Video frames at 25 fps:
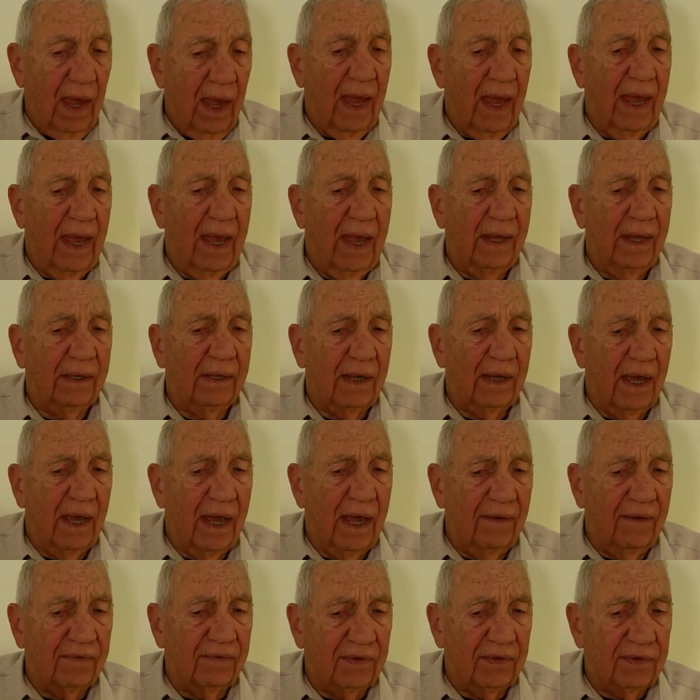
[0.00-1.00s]
And I
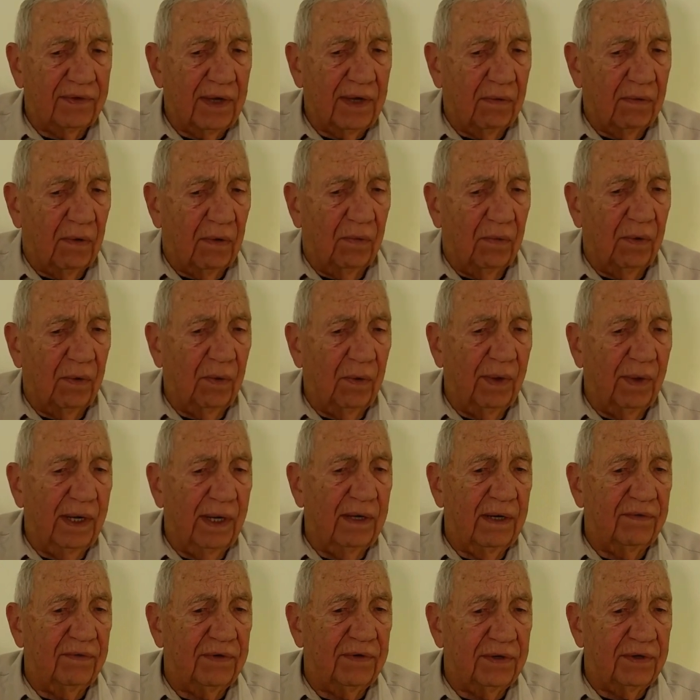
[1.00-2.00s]
have to say, when we went
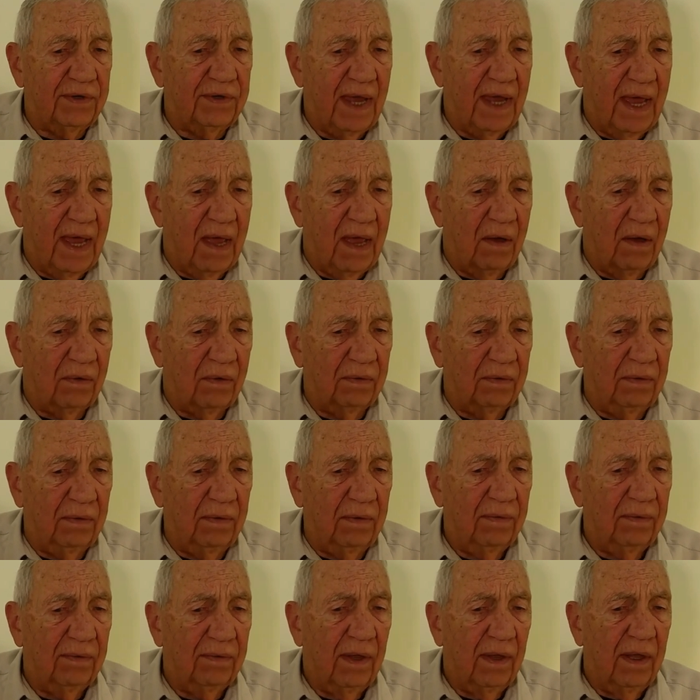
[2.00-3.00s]
into town,
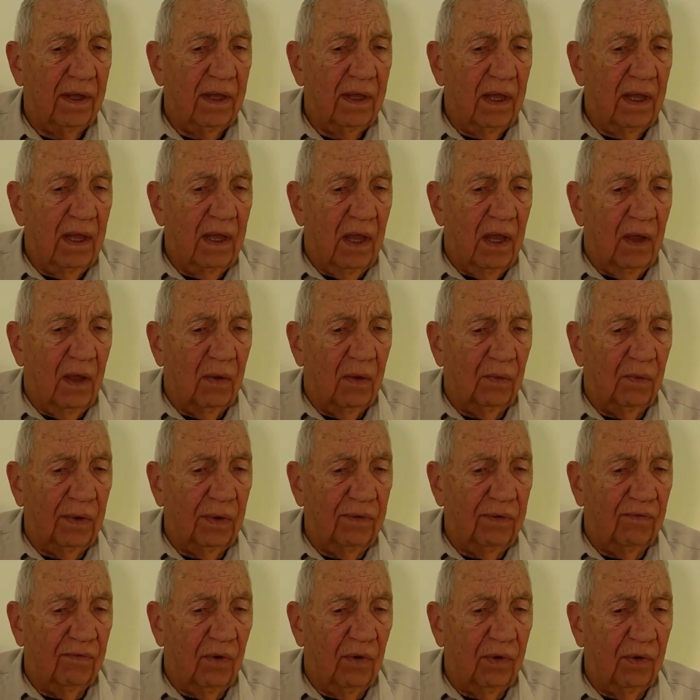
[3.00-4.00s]
we
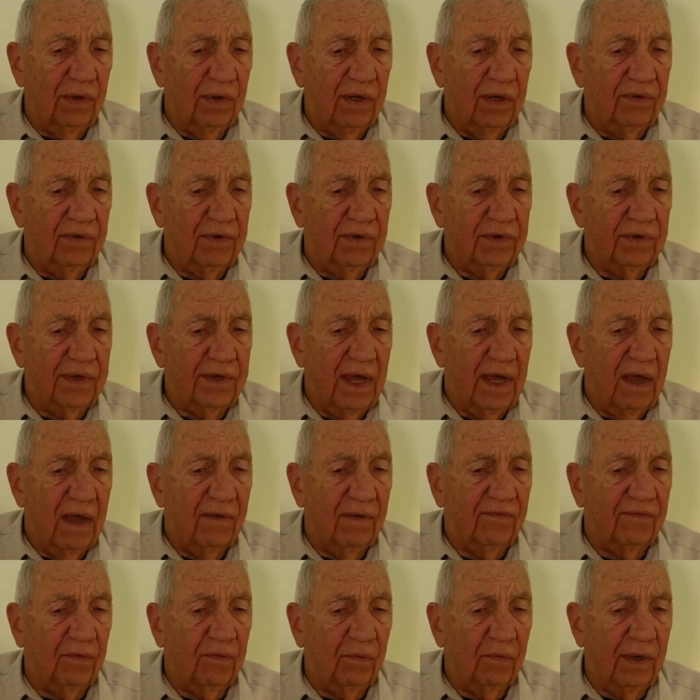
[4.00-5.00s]
rode into
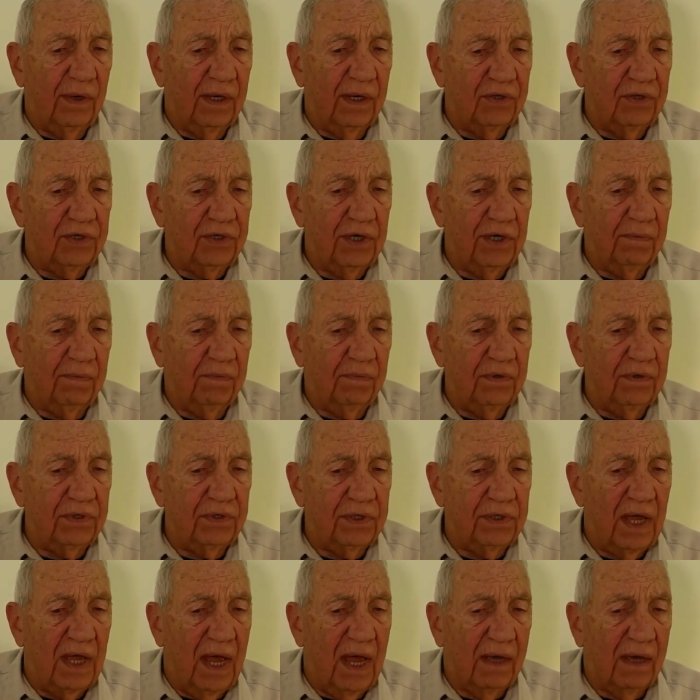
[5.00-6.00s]
town from where the ship was
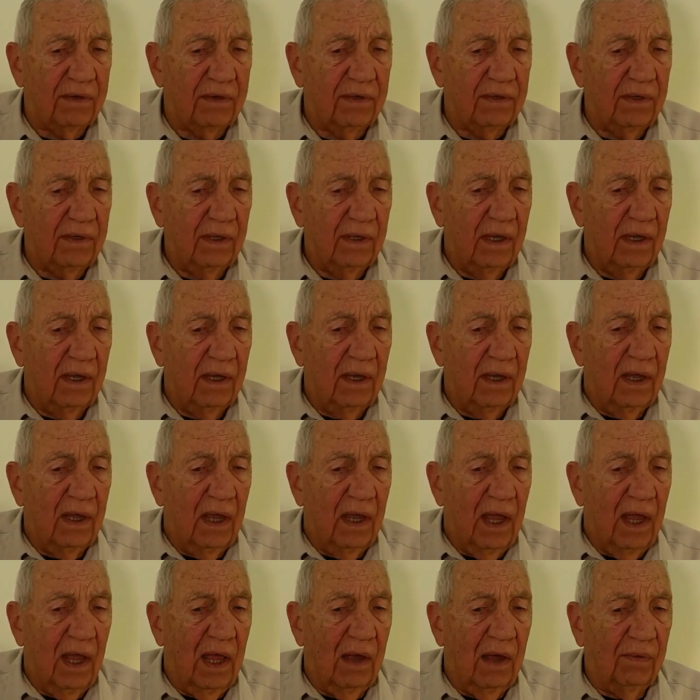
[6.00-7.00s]
docked,
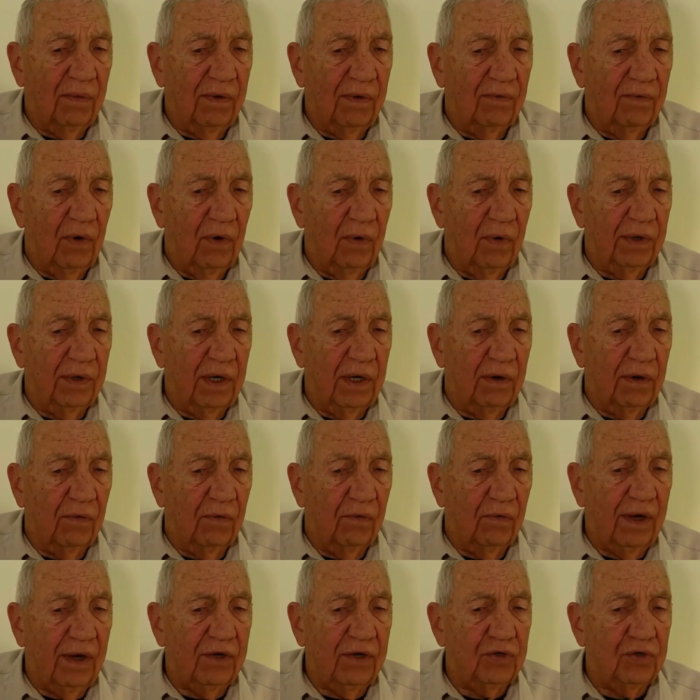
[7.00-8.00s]
and we rode in a
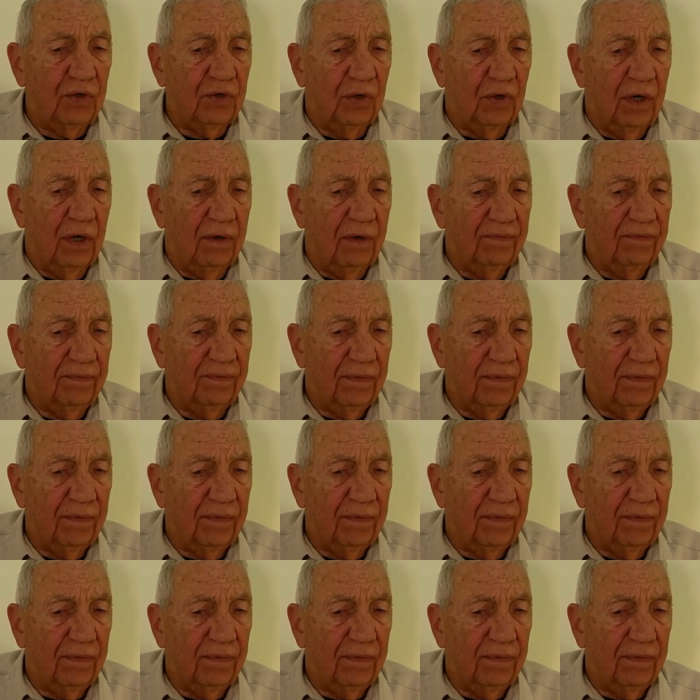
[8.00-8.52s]
rickshaw.